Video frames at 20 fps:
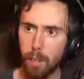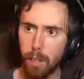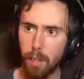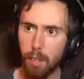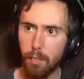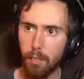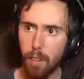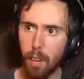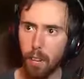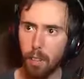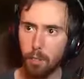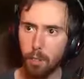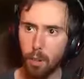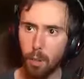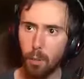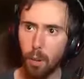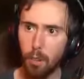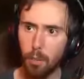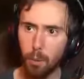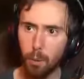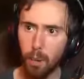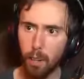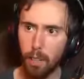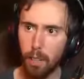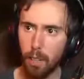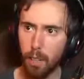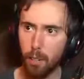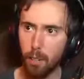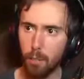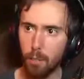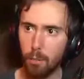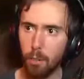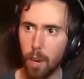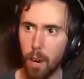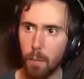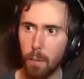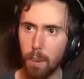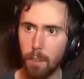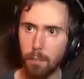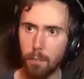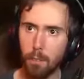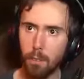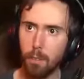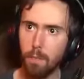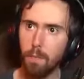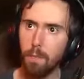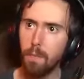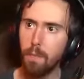these guys that are resurrecting near the Flight Master.